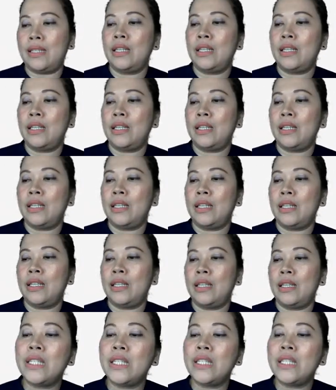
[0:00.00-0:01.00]
So the
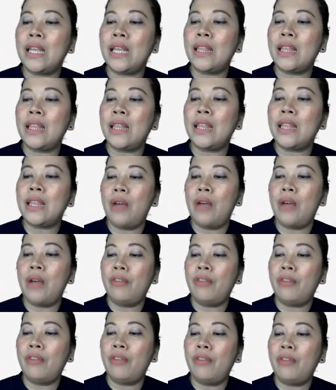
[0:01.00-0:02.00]
first thing that you
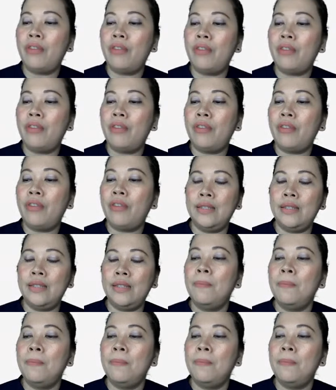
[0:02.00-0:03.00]
have to do is,
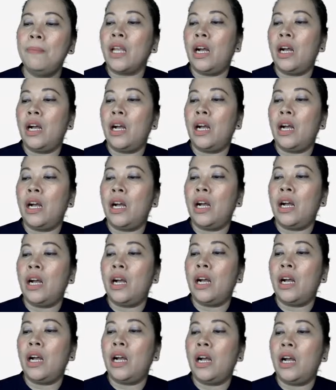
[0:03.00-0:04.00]

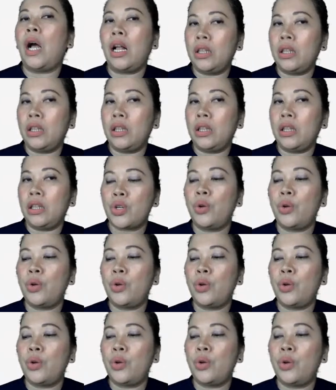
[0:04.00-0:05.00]
I'll show
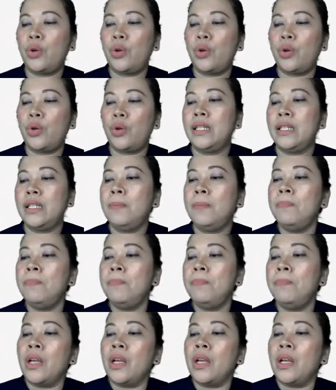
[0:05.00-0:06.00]
it to you later.
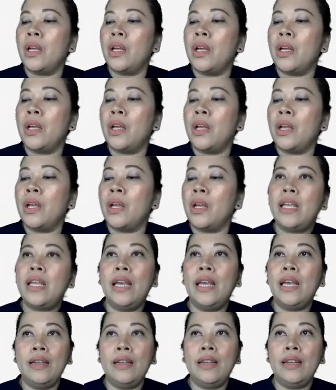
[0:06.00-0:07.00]
The first thing
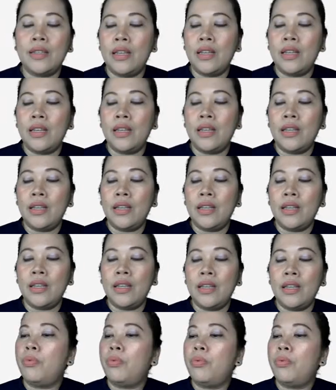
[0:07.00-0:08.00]
is
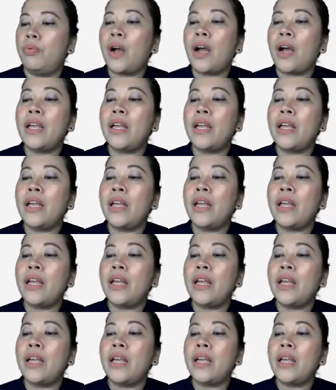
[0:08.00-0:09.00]
find the
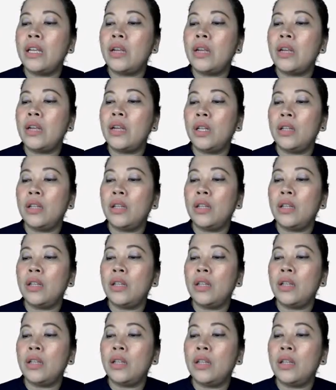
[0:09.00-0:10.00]
equal
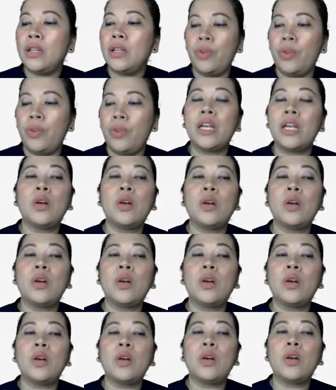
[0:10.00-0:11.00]
or the
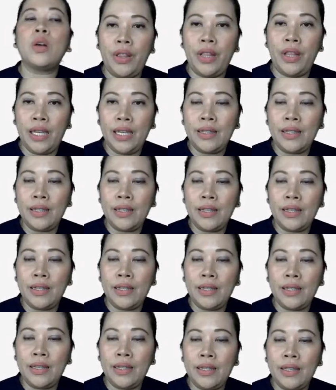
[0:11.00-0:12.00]
equation for this.
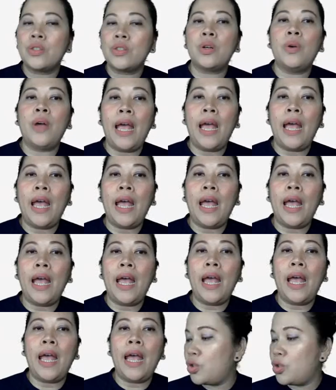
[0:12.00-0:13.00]
So x
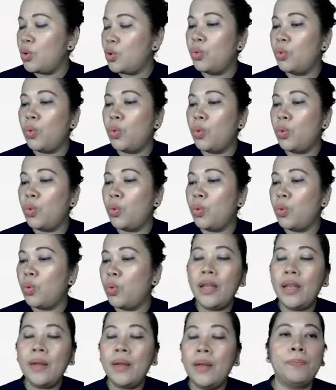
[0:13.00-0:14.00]
plus
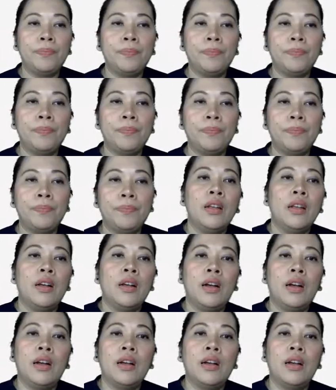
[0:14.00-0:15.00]
2y
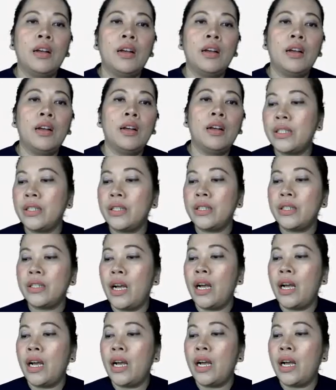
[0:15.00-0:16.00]

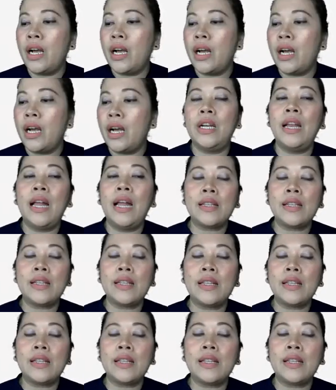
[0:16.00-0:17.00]
less
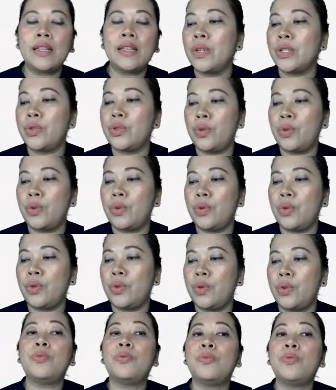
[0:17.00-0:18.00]
than or equal to
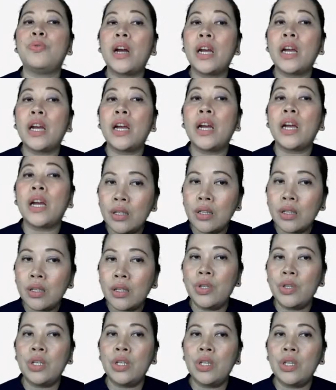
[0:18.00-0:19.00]
8. You find the
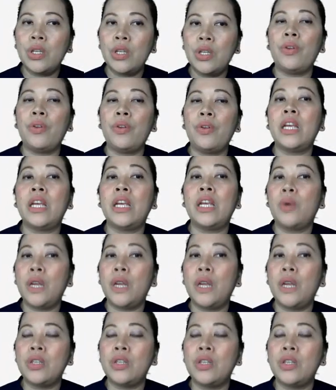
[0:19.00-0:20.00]
solution or the
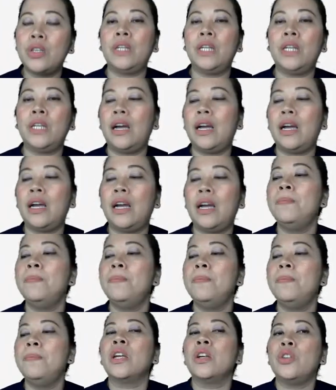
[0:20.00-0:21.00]
equation of the line.
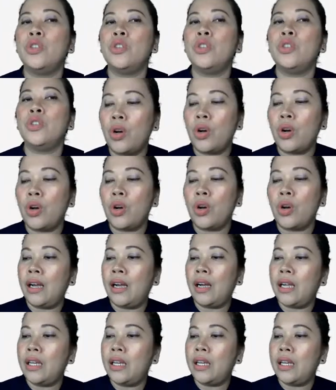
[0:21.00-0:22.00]
You draw the
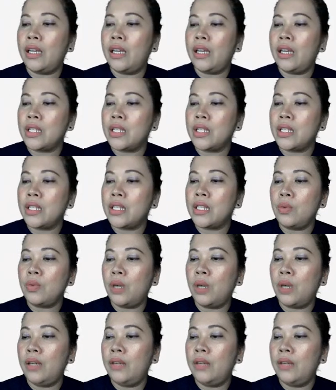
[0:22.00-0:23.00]
line, which is this
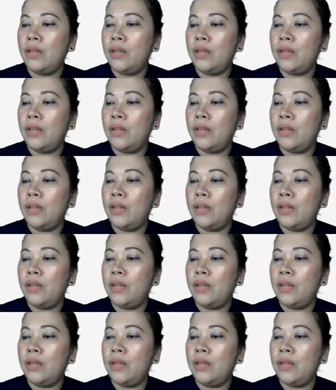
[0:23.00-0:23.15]
one.